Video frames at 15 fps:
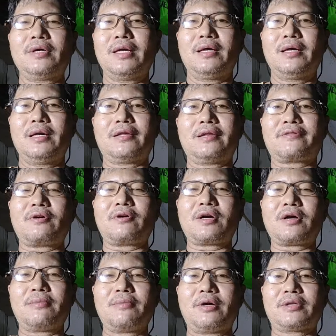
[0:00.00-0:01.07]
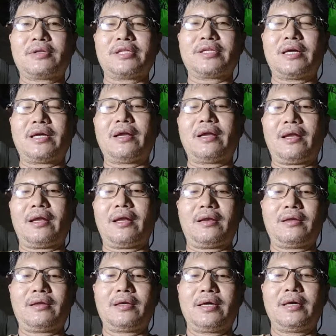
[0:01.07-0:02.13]
let's talk about the general
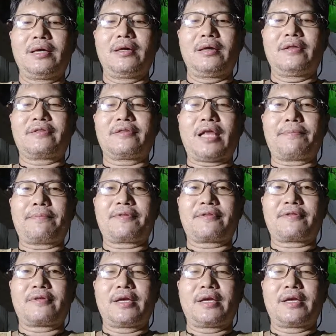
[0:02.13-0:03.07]
steps